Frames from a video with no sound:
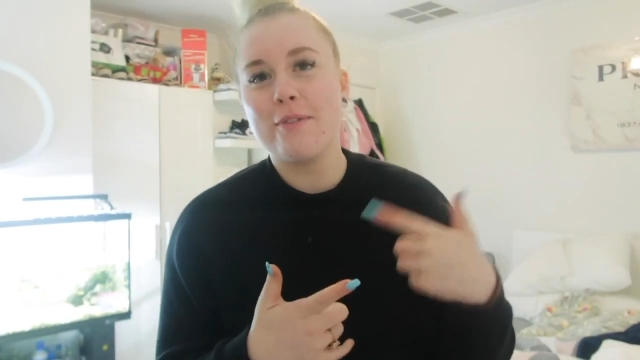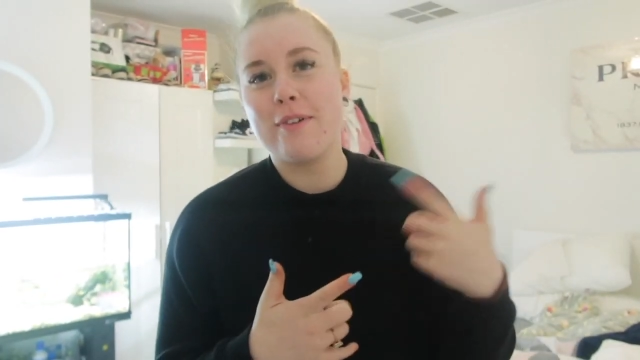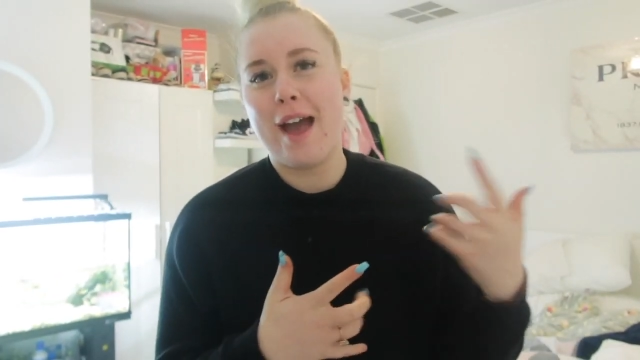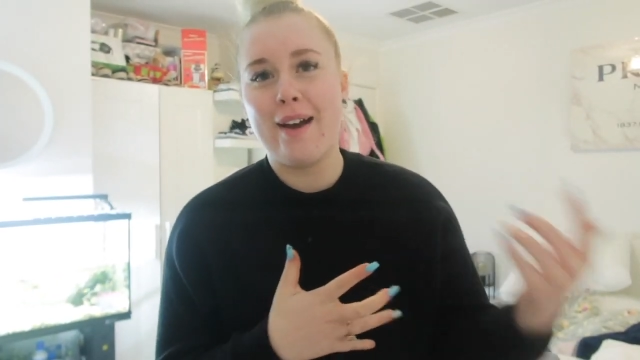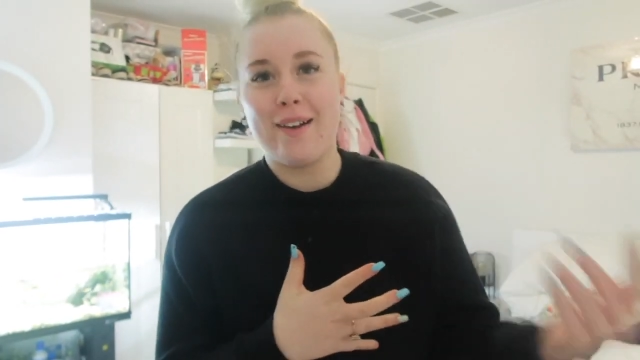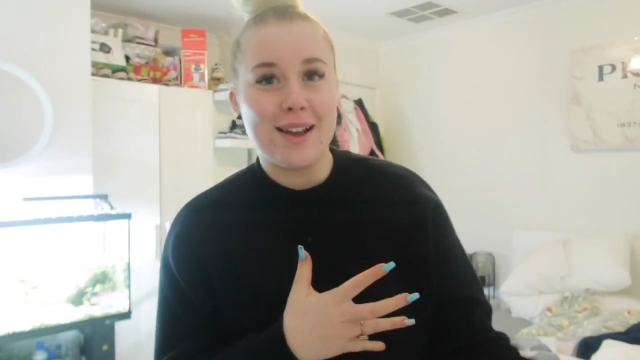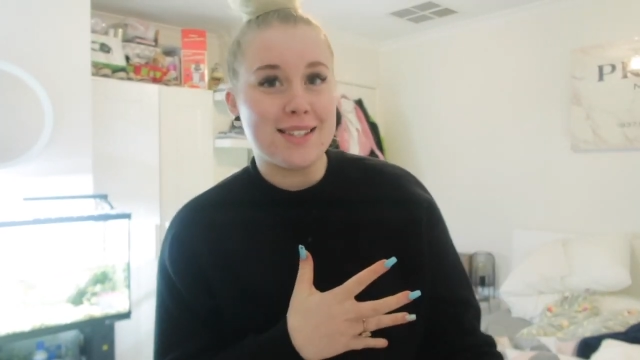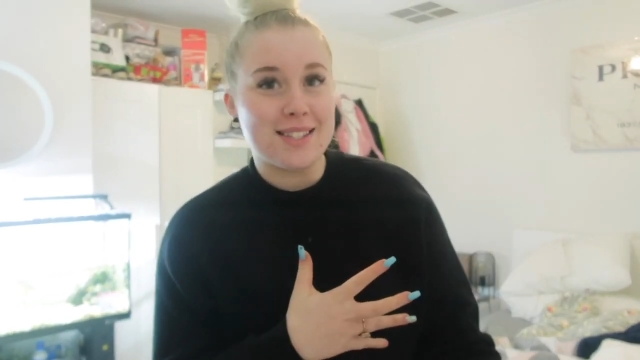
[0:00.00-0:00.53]
of
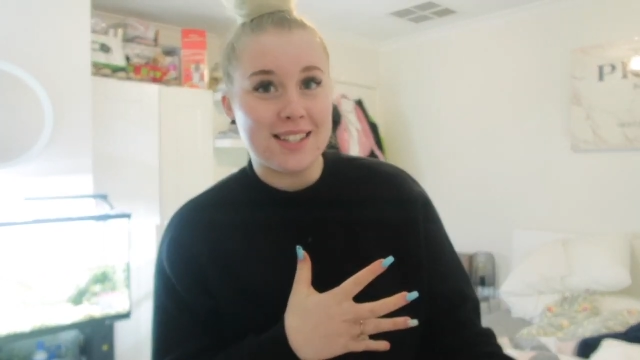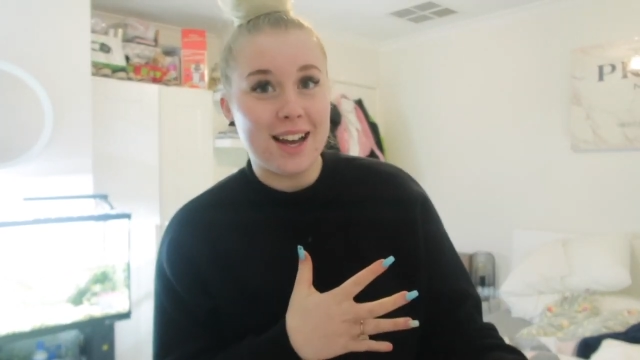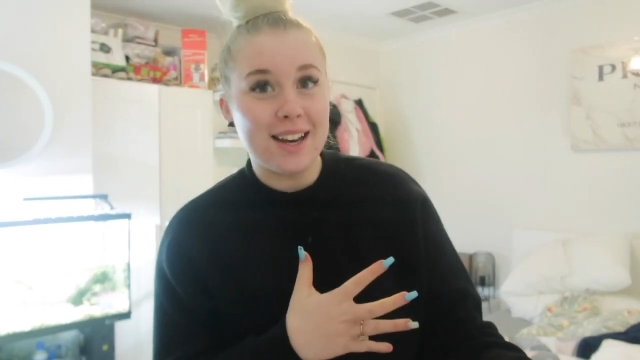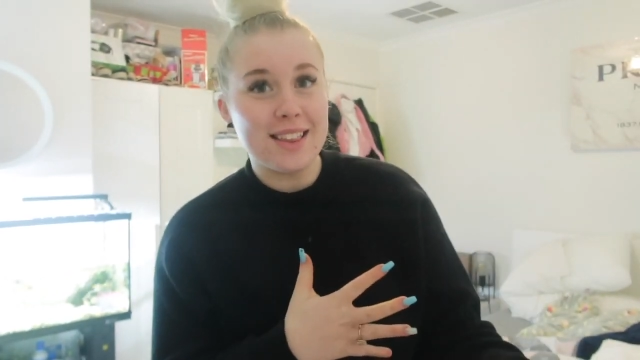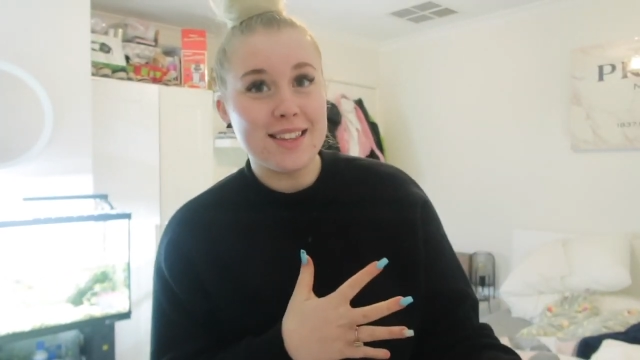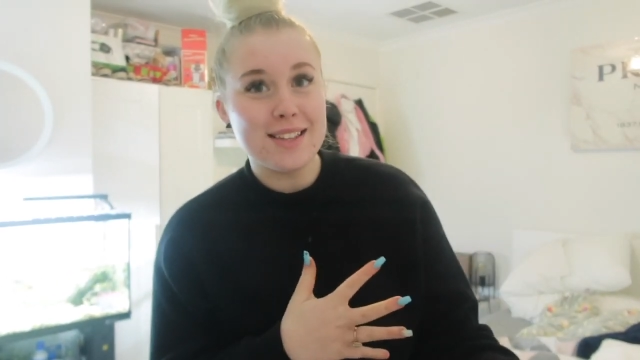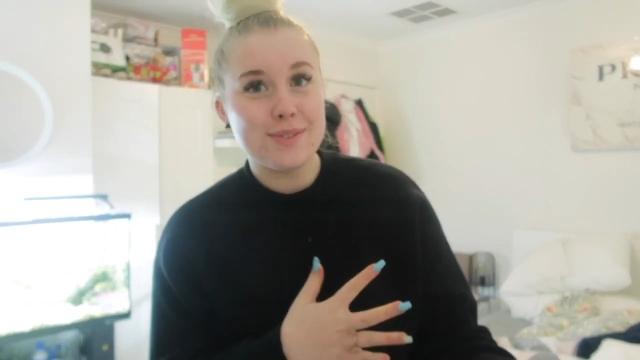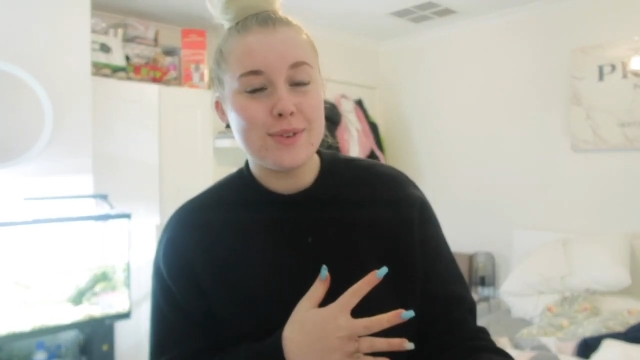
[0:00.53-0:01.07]
how I
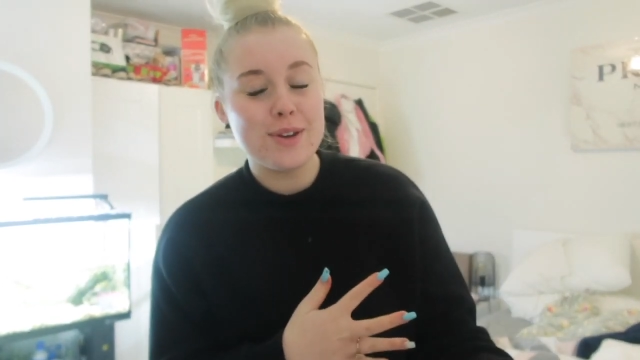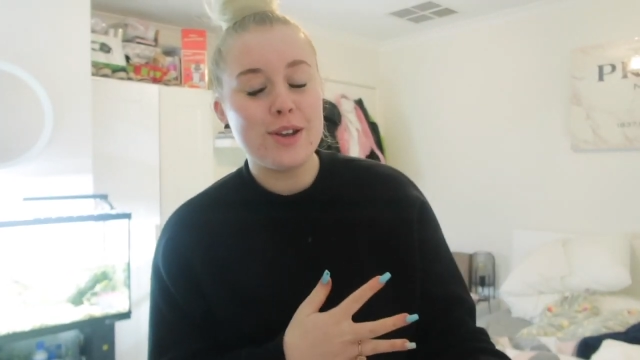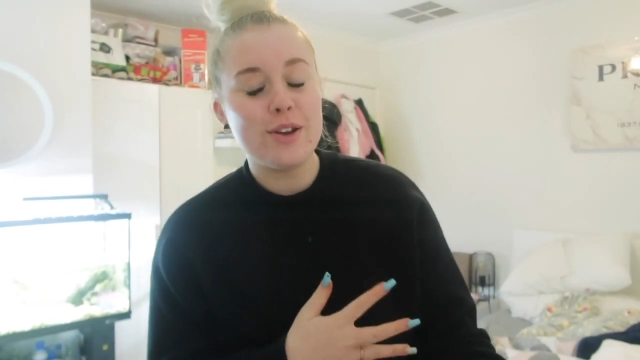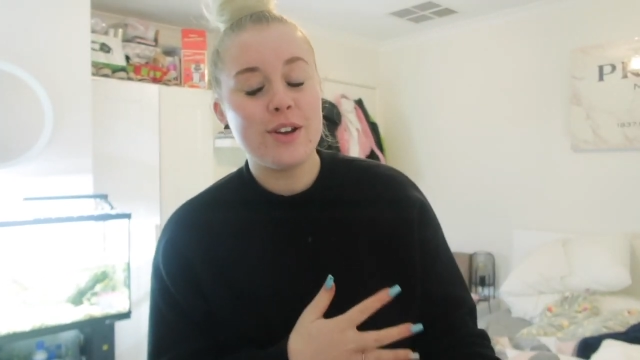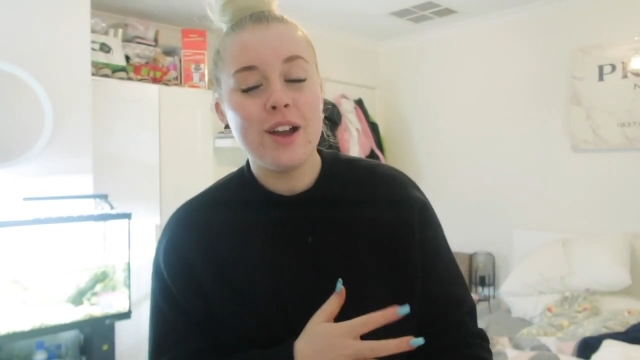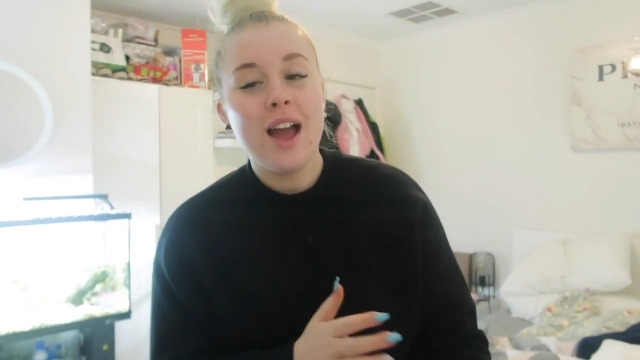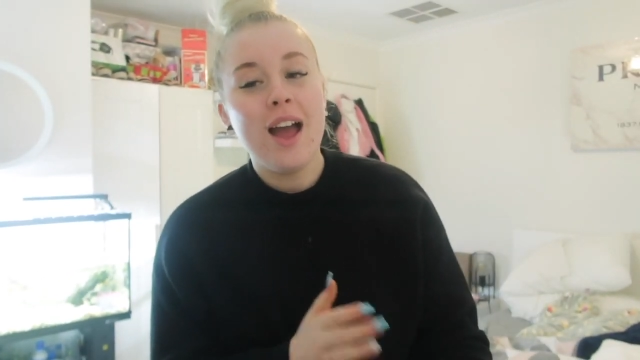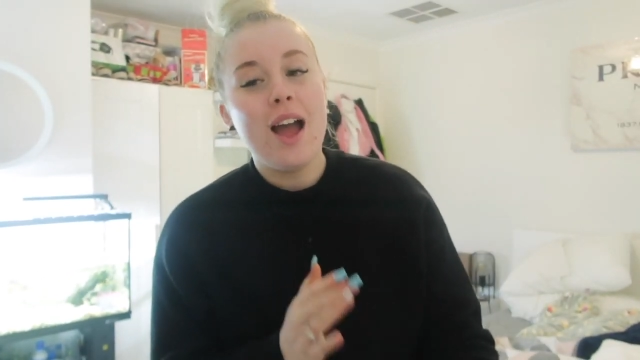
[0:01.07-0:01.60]
started this
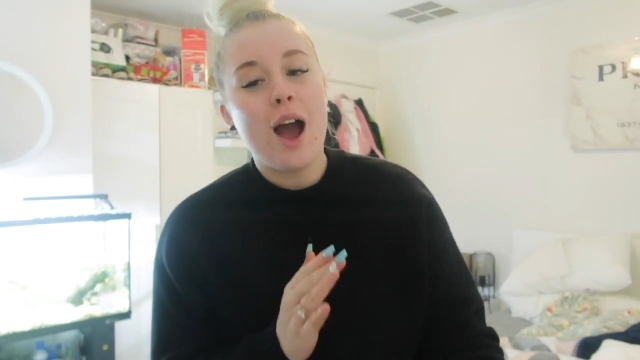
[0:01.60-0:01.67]
video.